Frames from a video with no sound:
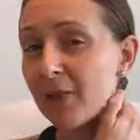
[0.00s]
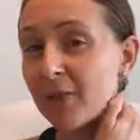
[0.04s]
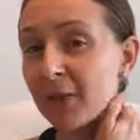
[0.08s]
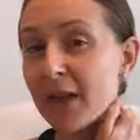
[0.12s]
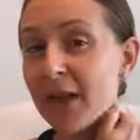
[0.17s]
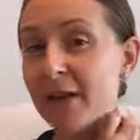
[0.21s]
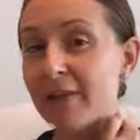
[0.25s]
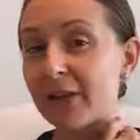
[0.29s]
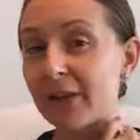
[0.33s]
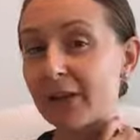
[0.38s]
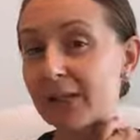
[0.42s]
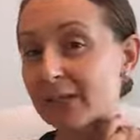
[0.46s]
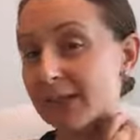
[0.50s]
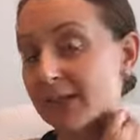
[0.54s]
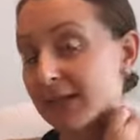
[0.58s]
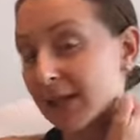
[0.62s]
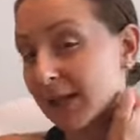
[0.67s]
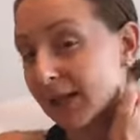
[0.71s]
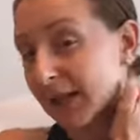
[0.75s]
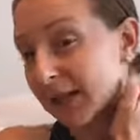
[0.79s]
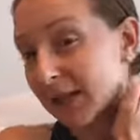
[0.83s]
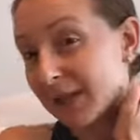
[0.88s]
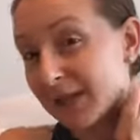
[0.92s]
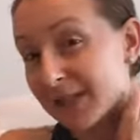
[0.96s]
I've been having a
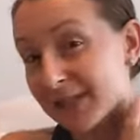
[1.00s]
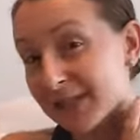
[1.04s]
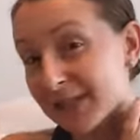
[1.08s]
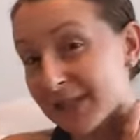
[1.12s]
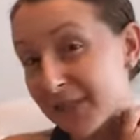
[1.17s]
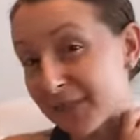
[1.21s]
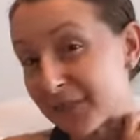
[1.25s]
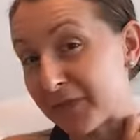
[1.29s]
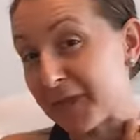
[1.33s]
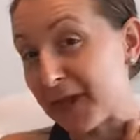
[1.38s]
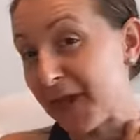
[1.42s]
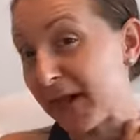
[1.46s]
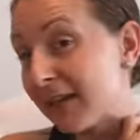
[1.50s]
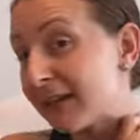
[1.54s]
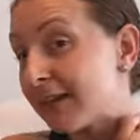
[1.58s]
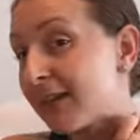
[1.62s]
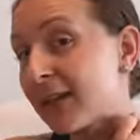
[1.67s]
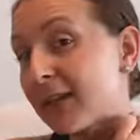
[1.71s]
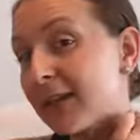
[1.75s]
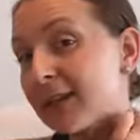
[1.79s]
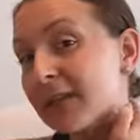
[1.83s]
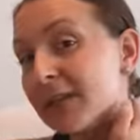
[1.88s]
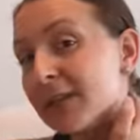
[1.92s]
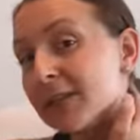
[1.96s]
stiff neck
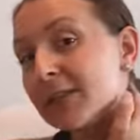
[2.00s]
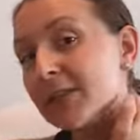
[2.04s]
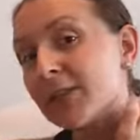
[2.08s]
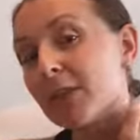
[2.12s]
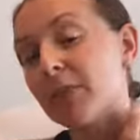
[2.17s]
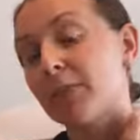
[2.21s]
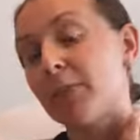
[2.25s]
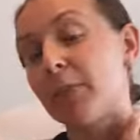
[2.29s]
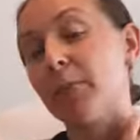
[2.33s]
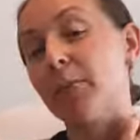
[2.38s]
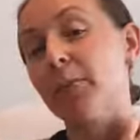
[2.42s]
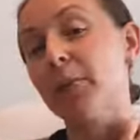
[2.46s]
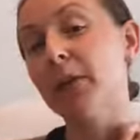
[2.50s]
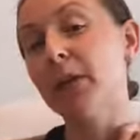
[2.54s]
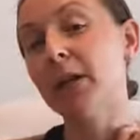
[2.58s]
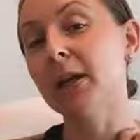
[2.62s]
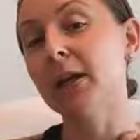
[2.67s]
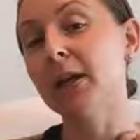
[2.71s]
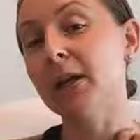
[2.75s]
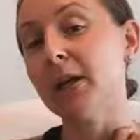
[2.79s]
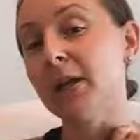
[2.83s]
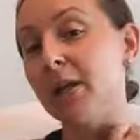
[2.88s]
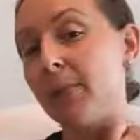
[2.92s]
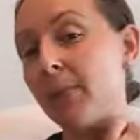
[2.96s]
lately, so I've been
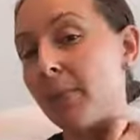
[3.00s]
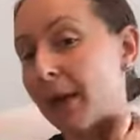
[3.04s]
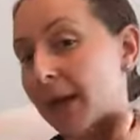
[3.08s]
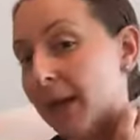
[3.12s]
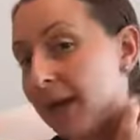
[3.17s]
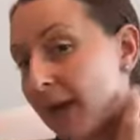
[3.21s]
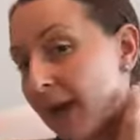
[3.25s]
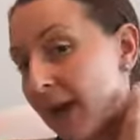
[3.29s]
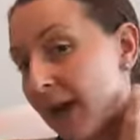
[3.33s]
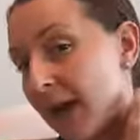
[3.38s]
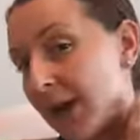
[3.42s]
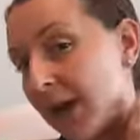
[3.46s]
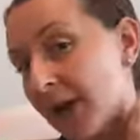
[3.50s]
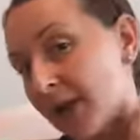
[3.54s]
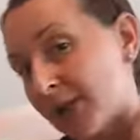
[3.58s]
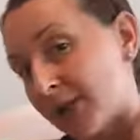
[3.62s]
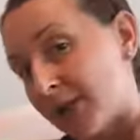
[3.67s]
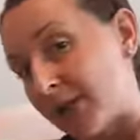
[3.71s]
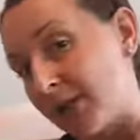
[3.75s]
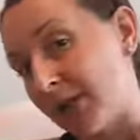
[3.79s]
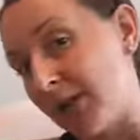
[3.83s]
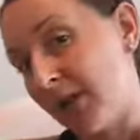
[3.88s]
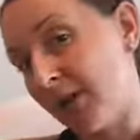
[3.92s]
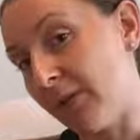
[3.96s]
putting it on my neck and
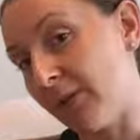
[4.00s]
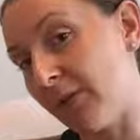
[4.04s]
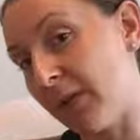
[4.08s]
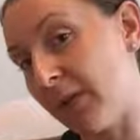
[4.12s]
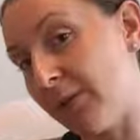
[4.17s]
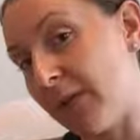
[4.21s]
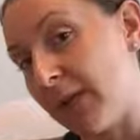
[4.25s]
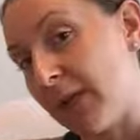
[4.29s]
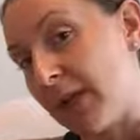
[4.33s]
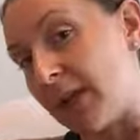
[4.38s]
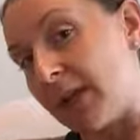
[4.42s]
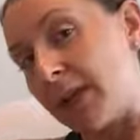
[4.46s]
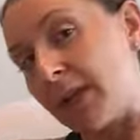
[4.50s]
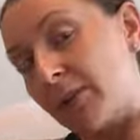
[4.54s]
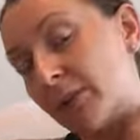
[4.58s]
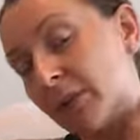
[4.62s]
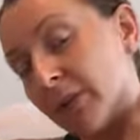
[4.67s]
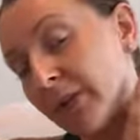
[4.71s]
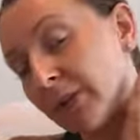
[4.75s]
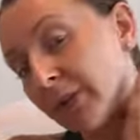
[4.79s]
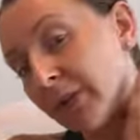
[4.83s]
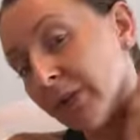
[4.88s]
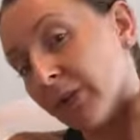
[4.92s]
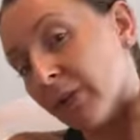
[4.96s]
just kind of rubbing it in
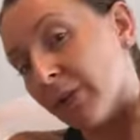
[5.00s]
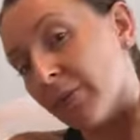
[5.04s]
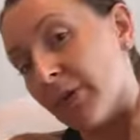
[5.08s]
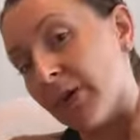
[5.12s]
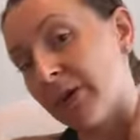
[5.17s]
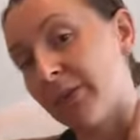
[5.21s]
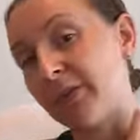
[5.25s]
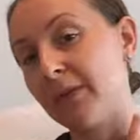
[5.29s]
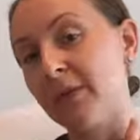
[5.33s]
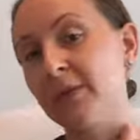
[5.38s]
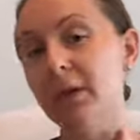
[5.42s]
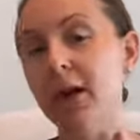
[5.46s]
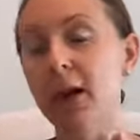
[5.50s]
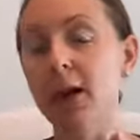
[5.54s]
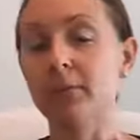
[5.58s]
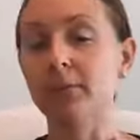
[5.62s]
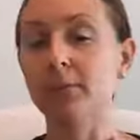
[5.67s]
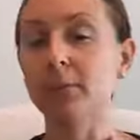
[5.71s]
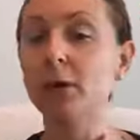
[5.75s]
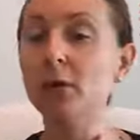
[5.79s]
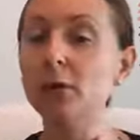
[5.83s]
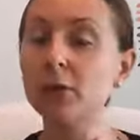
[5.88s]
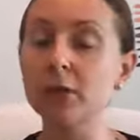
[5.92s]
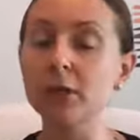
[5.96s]
with a little bit
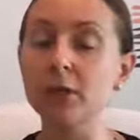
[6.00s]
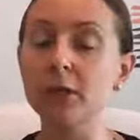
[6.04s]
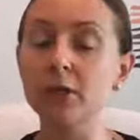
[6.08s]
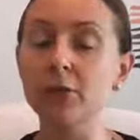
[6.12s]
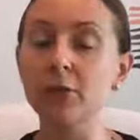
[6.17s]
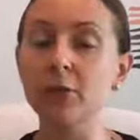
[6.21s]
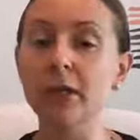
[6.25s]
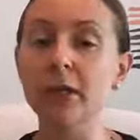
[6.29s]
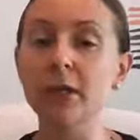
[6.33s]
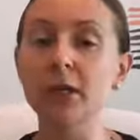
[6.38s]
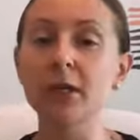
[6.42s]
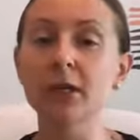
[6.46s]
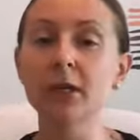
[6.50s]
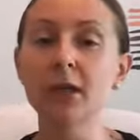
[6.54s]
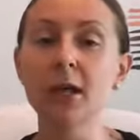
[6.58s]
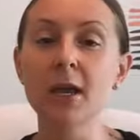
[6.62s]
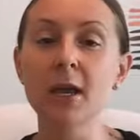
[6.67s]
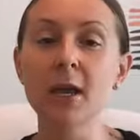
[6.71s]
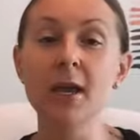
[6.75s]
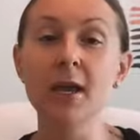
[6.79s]
of coconut oil.